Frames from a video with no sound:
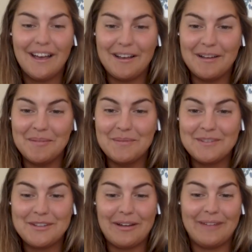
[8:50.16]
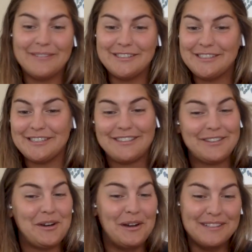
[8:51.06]
um, so I was just
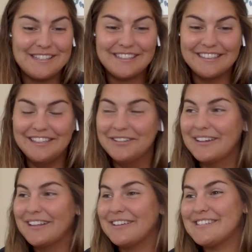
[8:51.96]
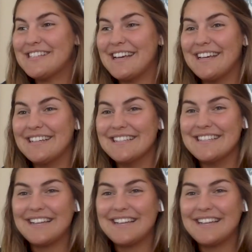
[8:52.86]
constantly doing those things.